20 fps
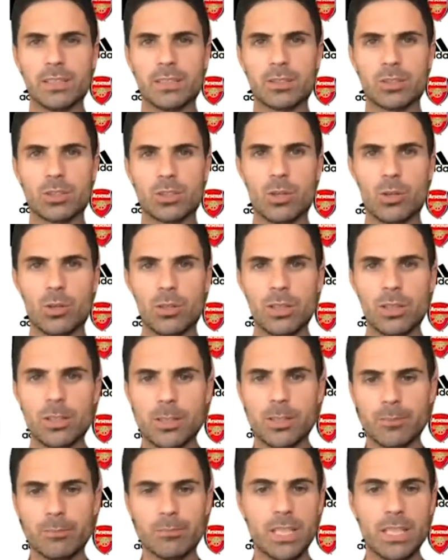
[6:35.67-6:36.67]

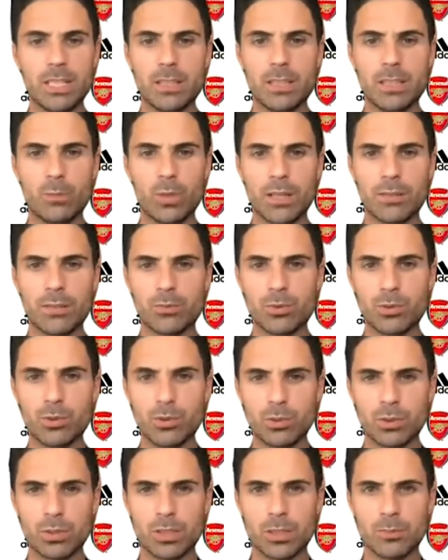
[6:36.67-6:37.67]
So, we have to
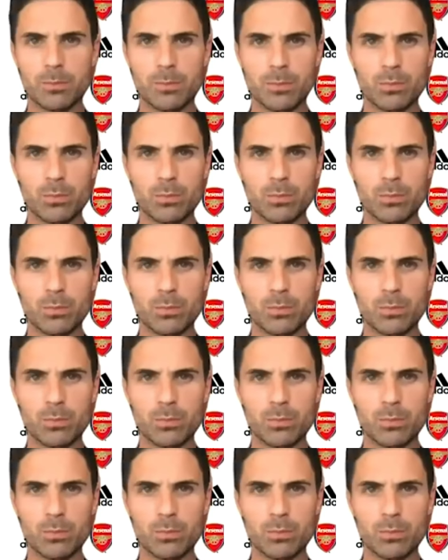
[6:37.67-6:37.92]
use them.